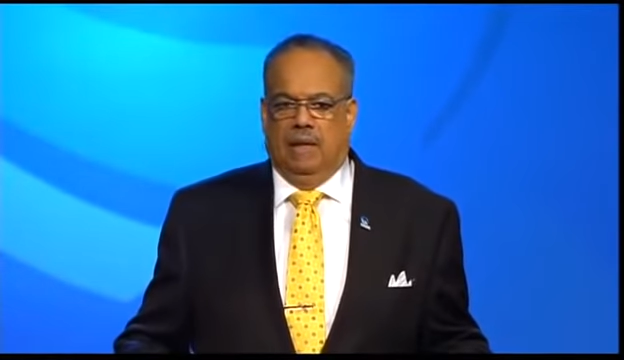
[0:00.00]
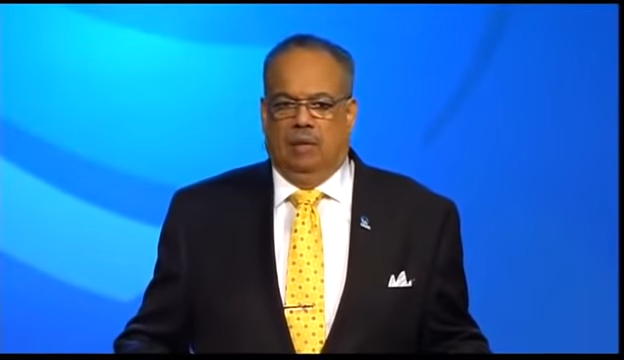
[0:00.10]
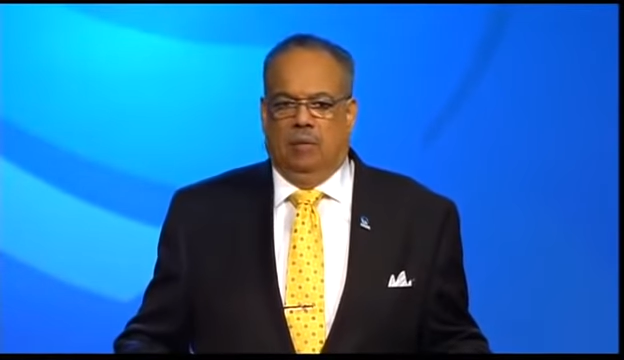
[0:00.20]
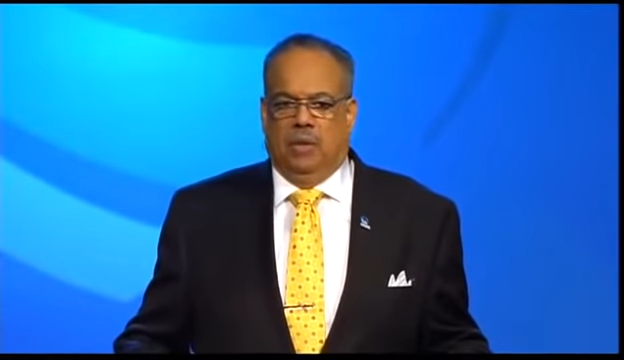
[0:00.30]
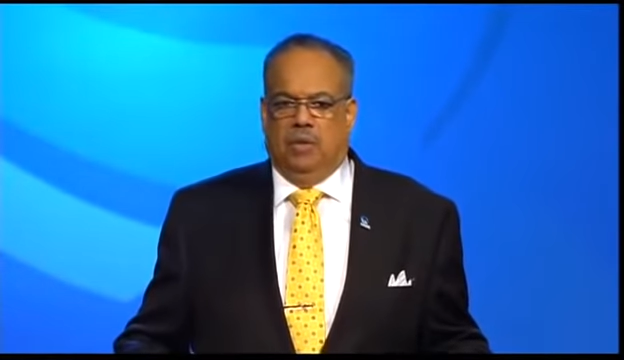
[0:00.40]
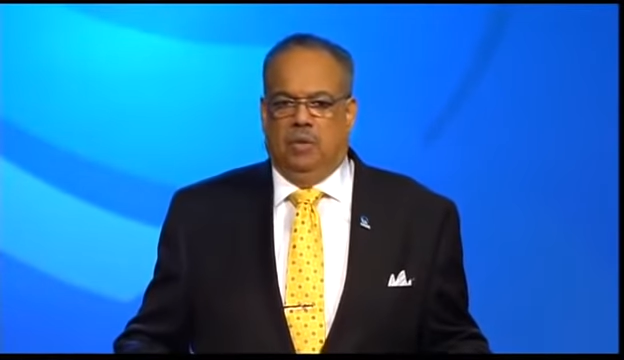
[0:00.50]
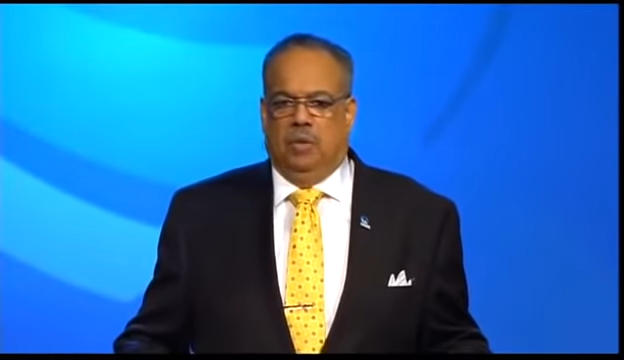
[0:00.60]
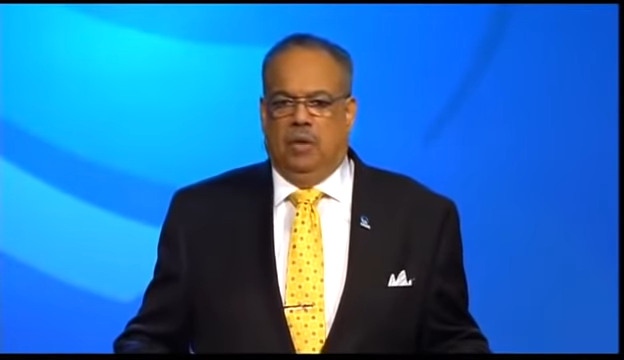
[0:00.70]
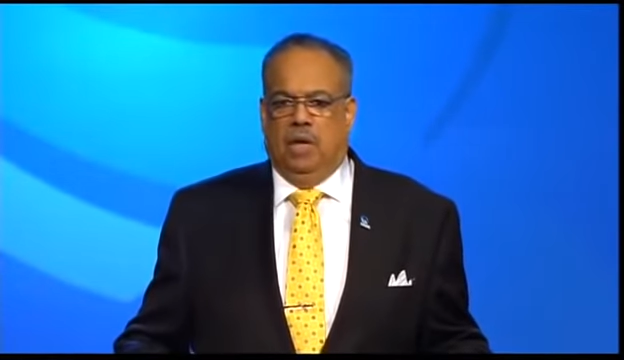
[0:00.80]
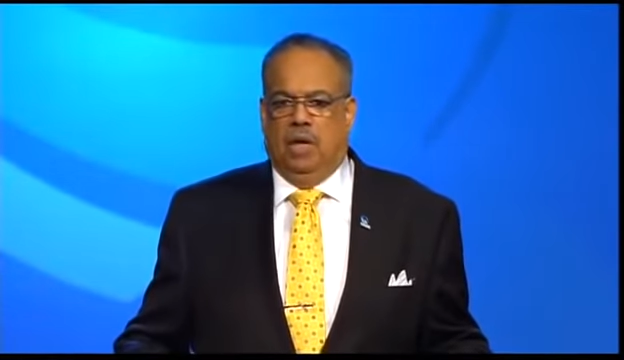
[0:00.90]
And when
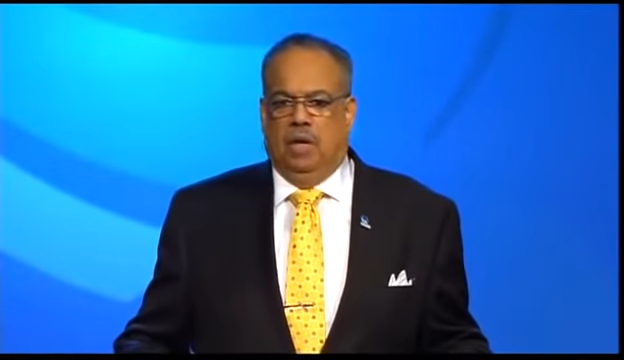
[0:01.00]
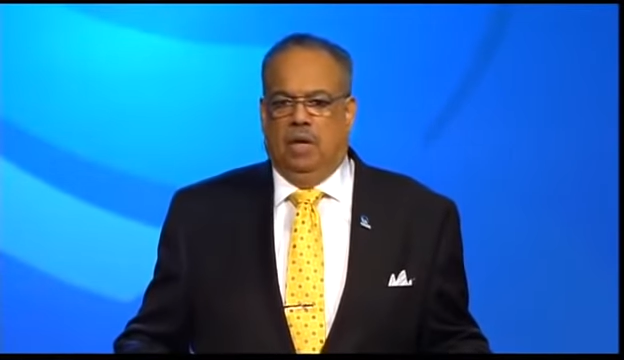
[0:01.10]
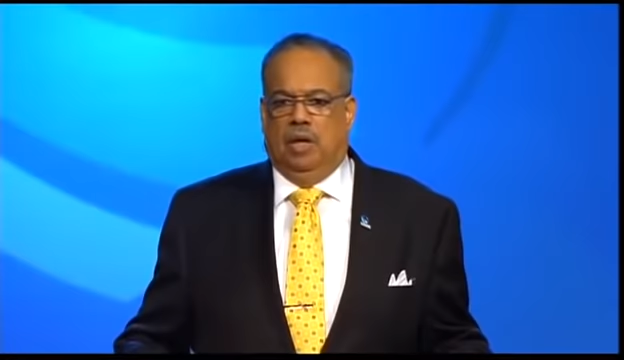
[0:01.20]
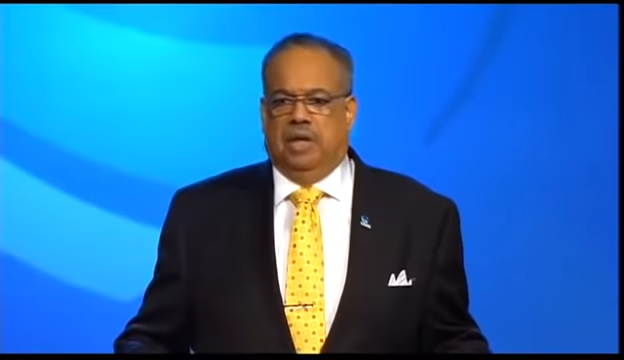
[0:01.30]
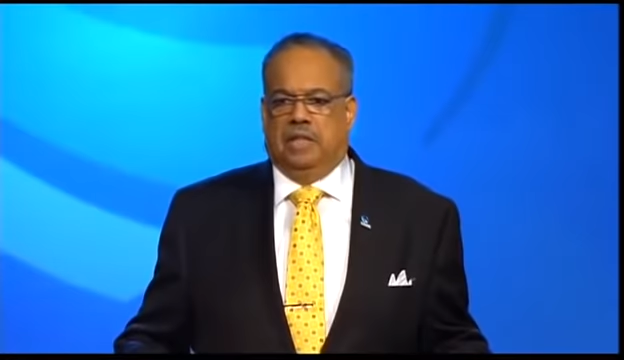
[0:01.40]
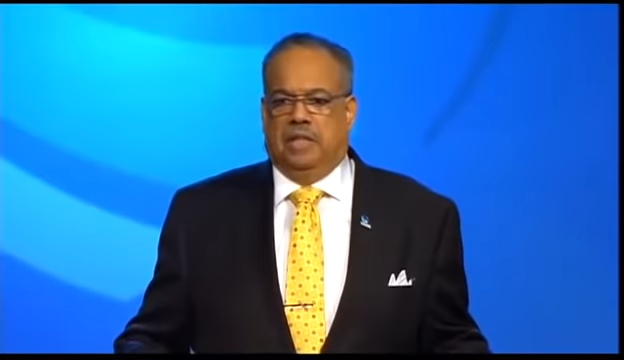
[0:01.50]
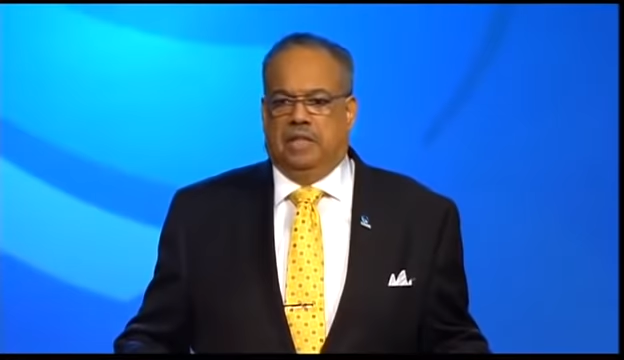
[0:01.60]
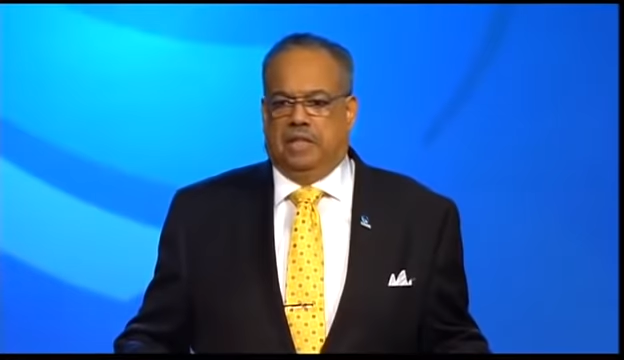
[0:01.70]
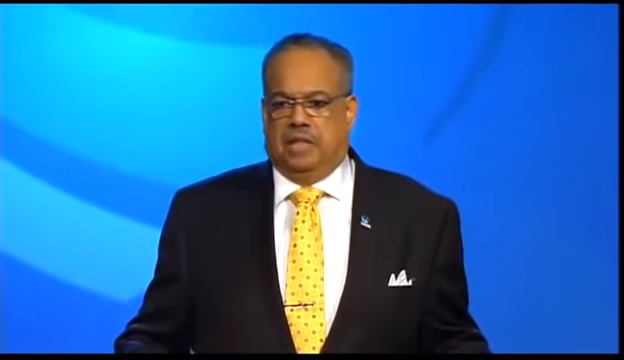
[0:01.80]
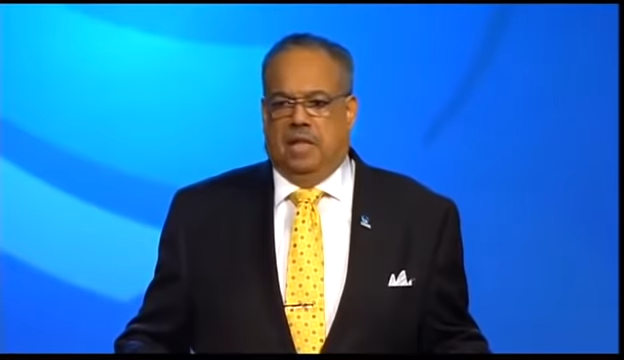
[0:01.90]
you look at
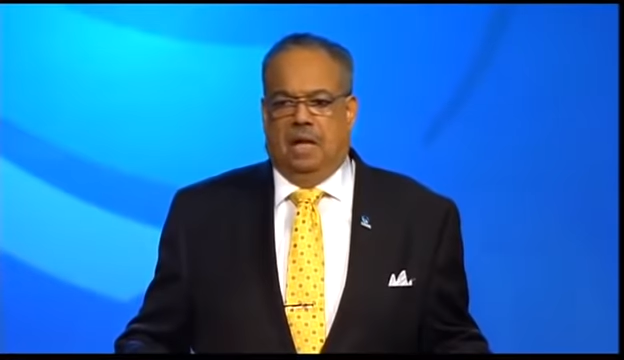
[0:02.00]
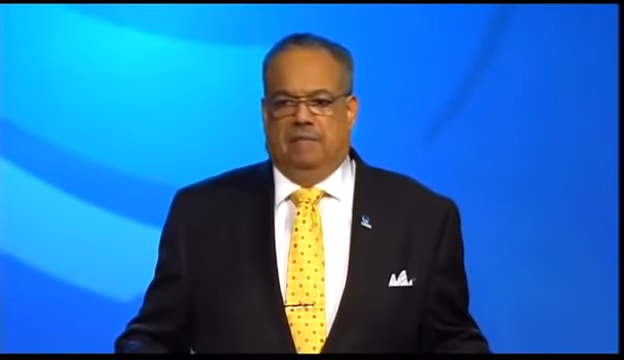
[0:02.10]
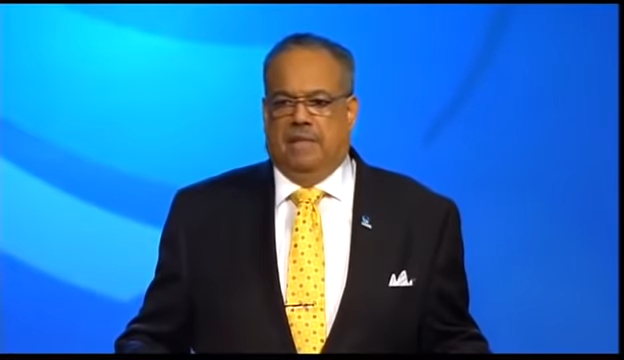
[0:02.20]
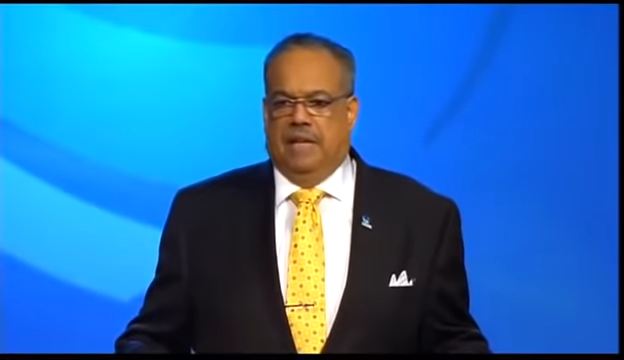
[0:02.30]
Jesus' love